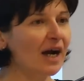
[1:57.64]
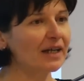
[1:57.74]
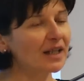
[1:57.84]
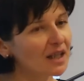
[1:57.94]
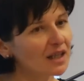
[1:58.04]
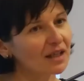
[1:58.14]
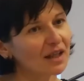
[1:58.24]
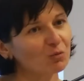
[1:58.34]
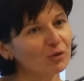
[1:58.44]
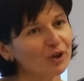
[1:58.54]
Another thing
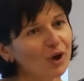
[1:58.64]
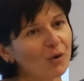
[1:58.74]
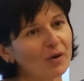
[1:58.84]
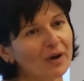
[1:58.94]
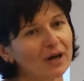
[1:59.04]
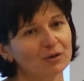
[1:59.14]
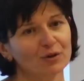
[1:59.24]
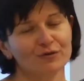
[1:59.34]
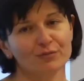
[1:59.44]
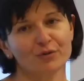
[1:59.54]
that we know about
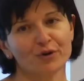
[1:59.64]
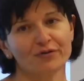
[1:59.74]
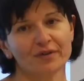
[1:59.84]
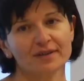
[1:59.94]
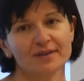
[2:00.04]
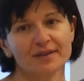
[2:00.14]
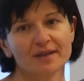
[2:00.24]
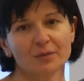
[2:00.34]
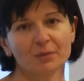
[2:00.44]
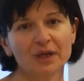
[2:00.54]
not-for-profits is
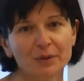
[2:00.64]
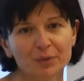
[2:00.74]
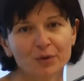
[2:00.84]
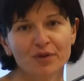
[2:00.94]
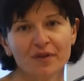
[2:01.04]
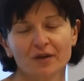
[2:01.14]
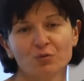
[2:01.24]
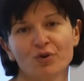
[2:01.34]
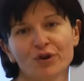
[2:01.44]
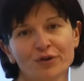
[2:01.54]
that people
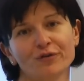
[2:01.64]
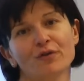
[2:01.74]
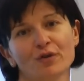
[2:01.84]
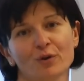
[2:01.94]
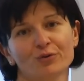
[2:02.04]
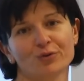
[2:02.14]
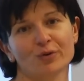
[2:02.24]
that work for those